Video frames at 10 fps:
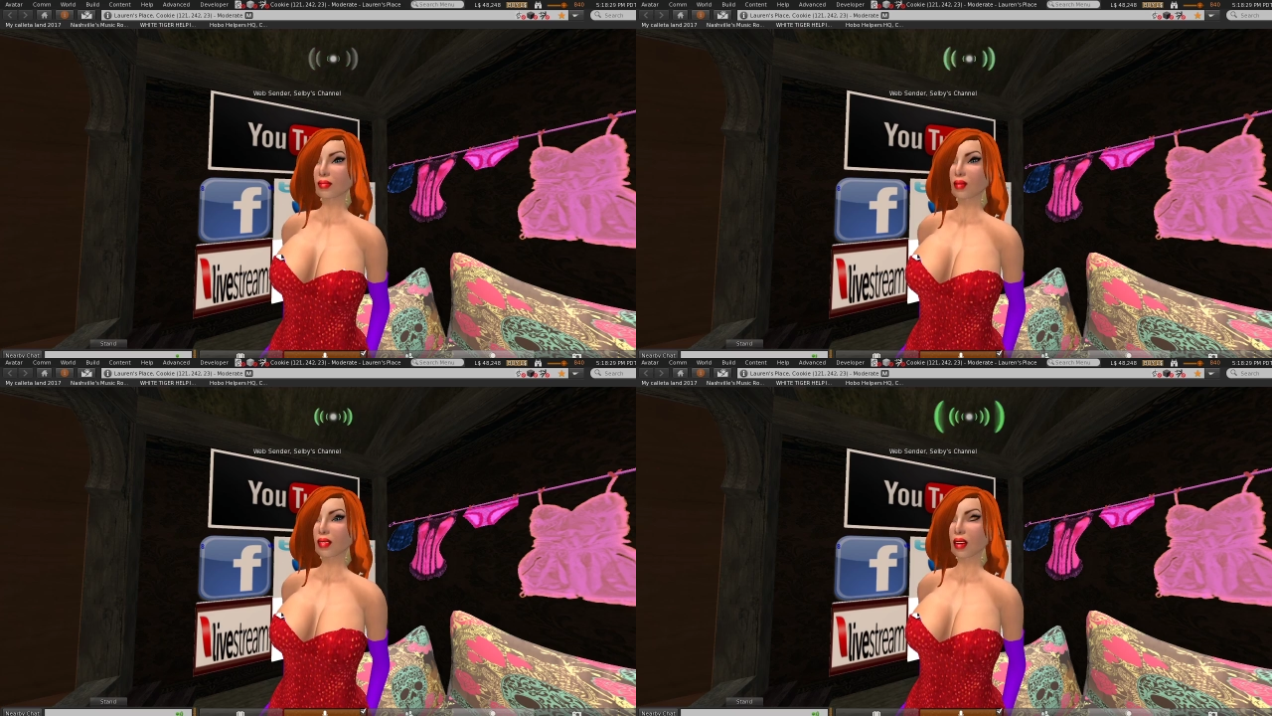
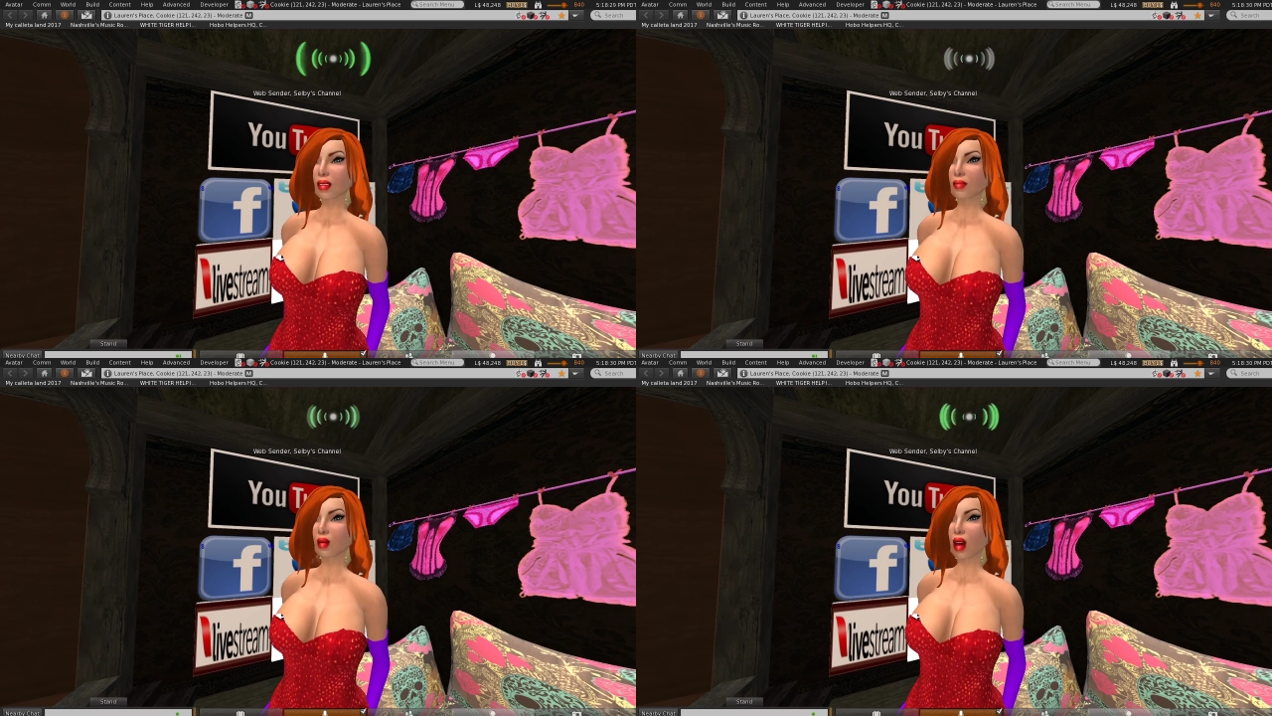"The
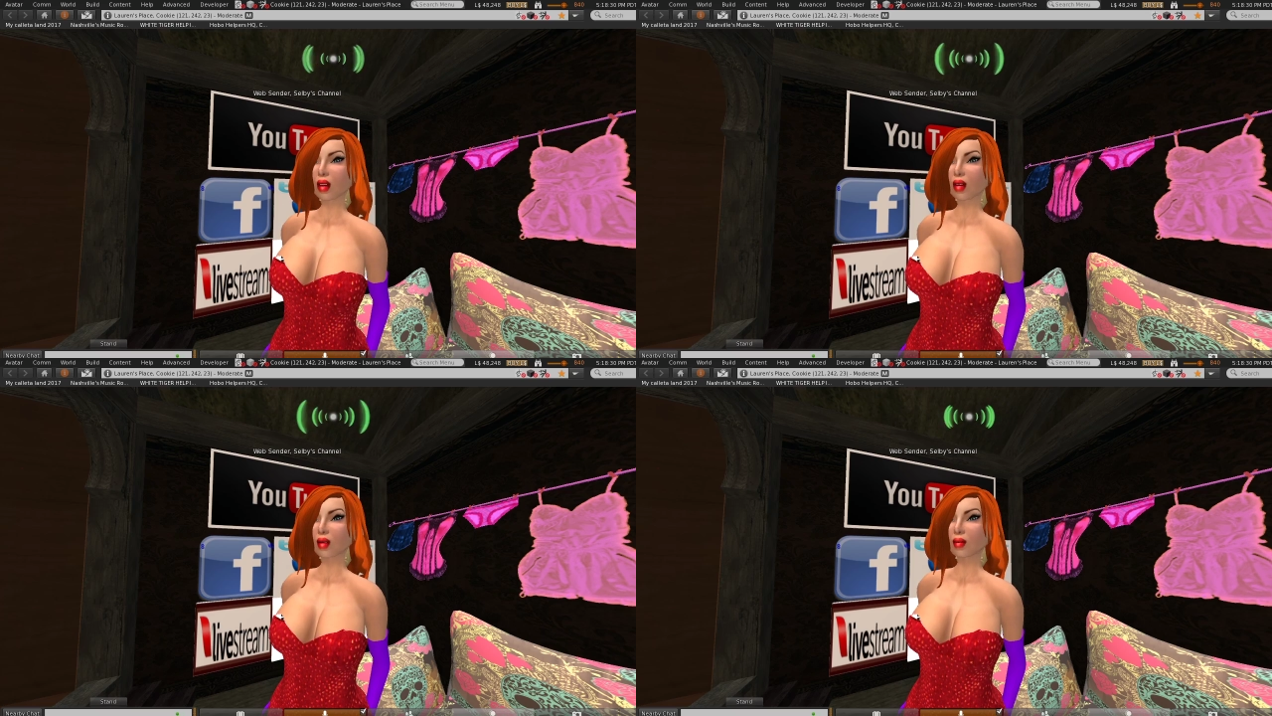zipper
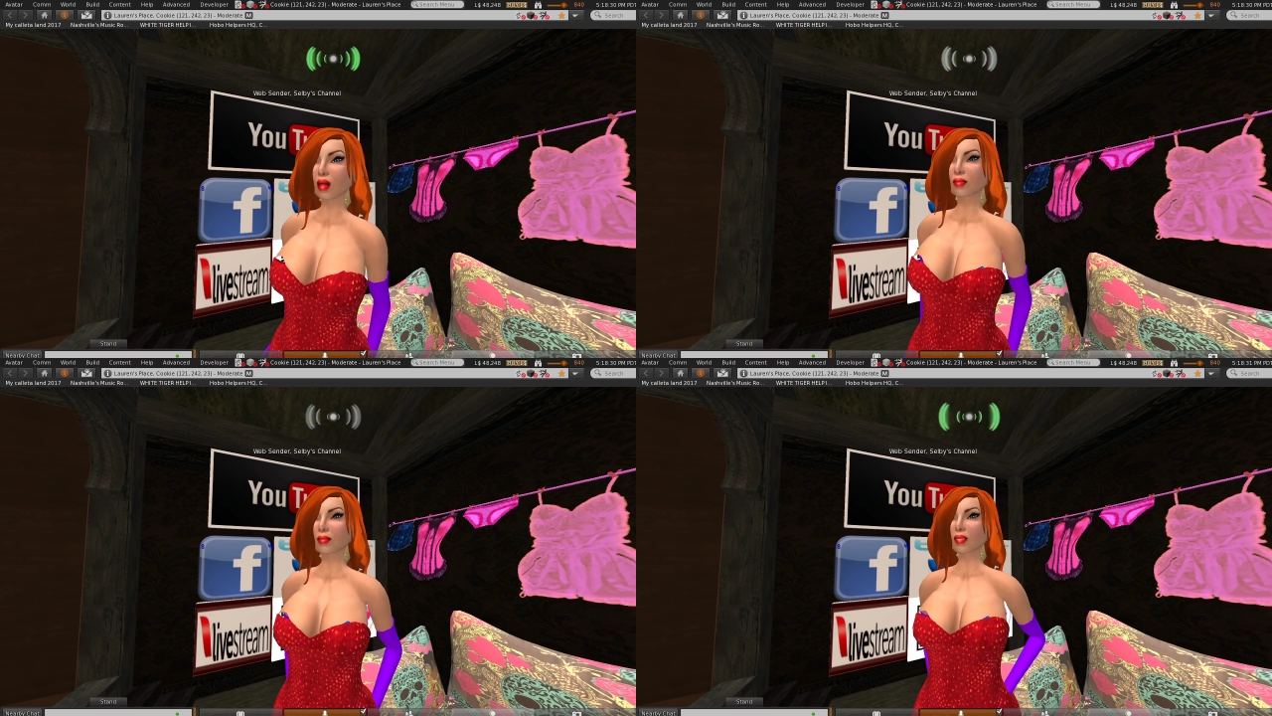is
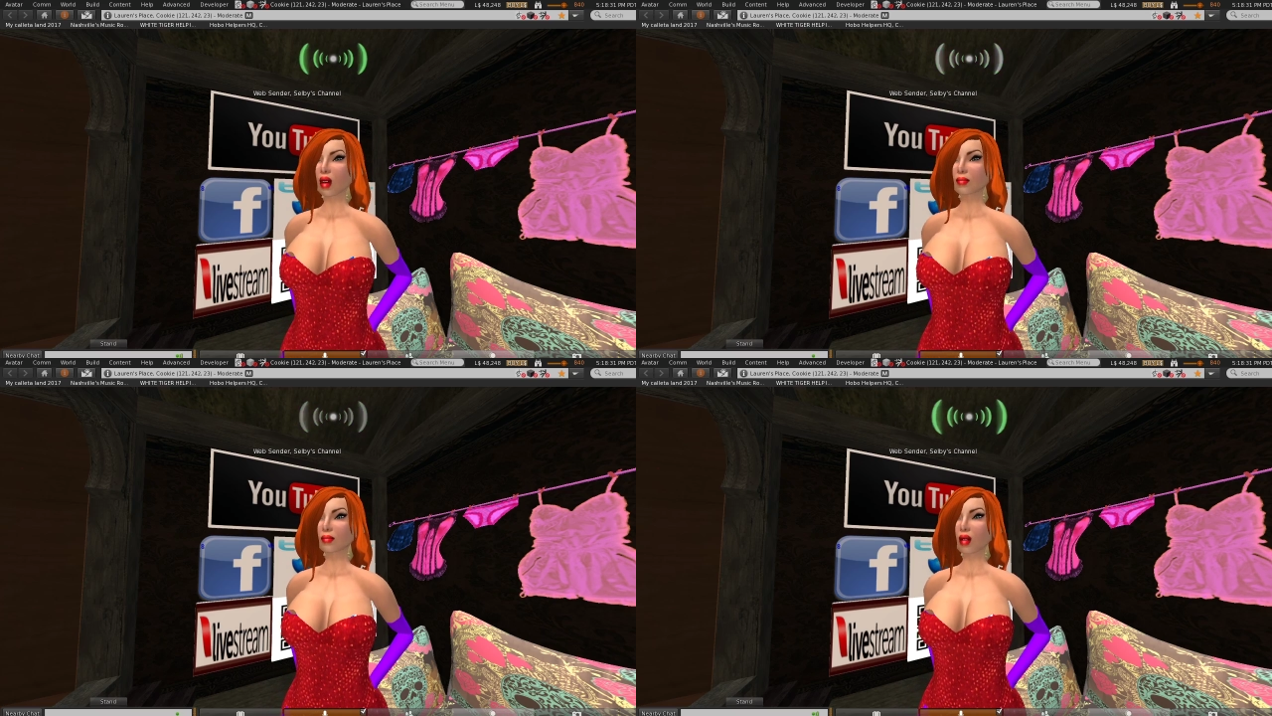stuck! The
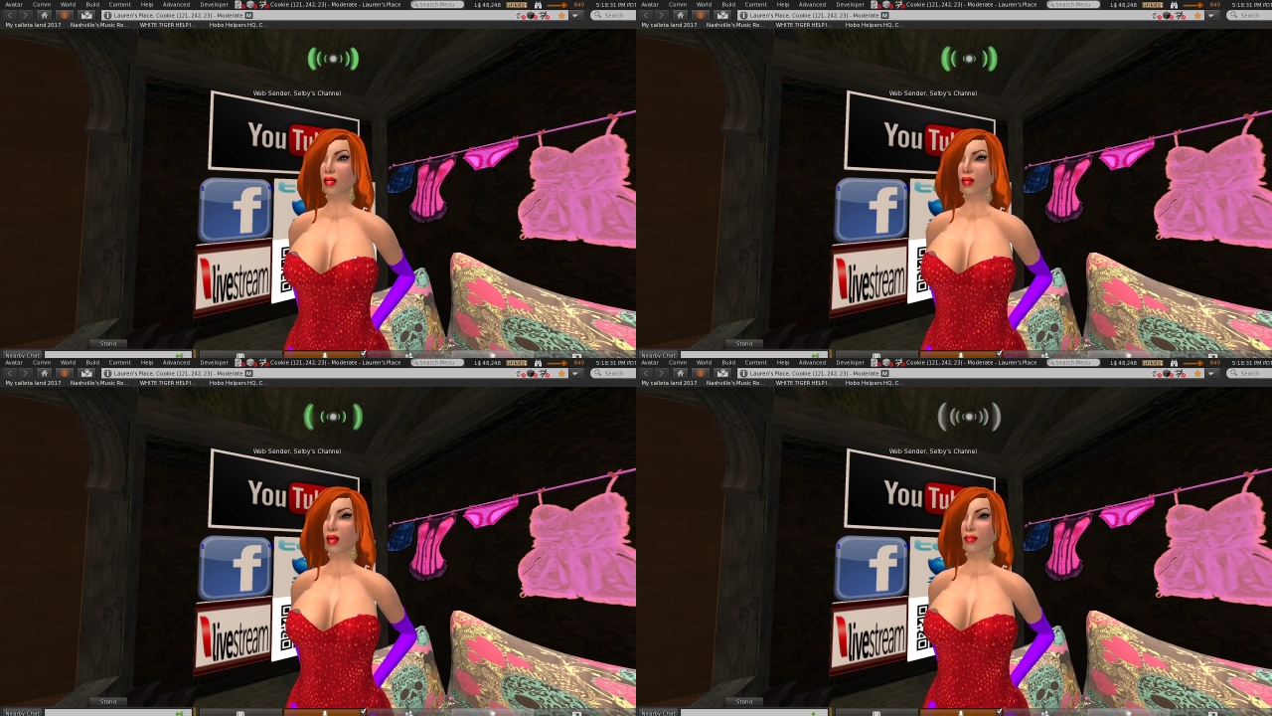zipper
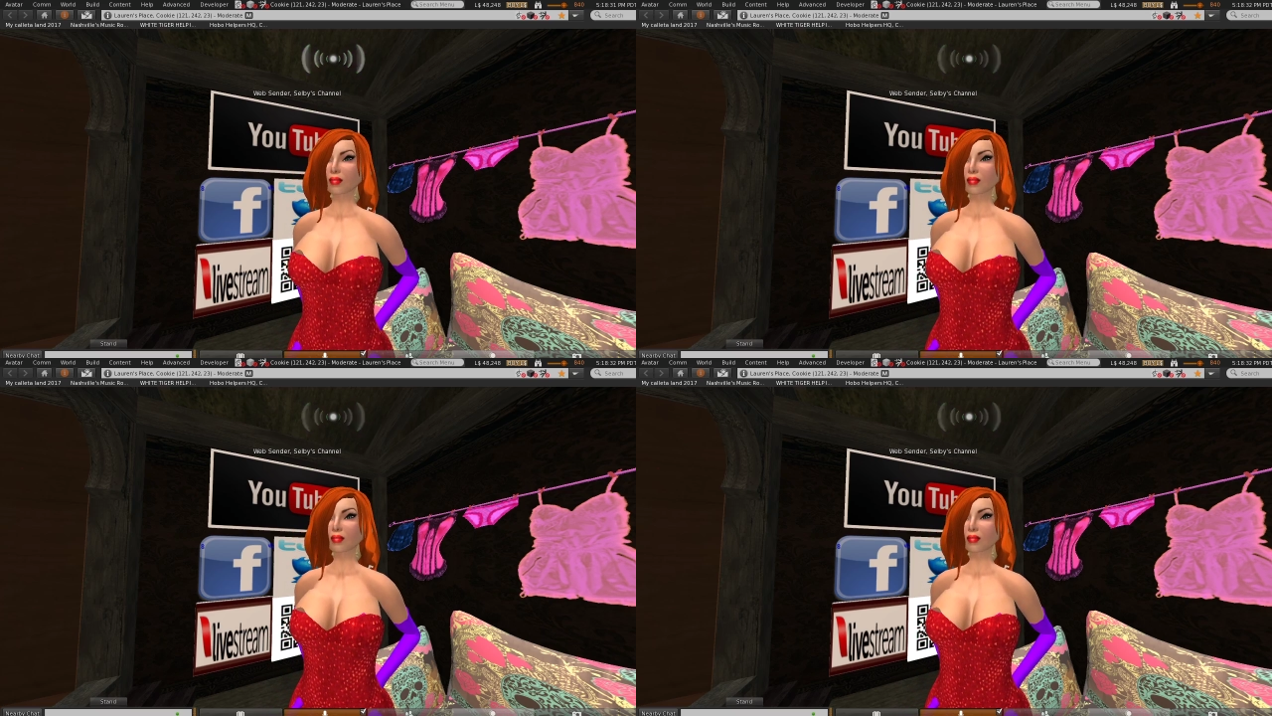is stuck!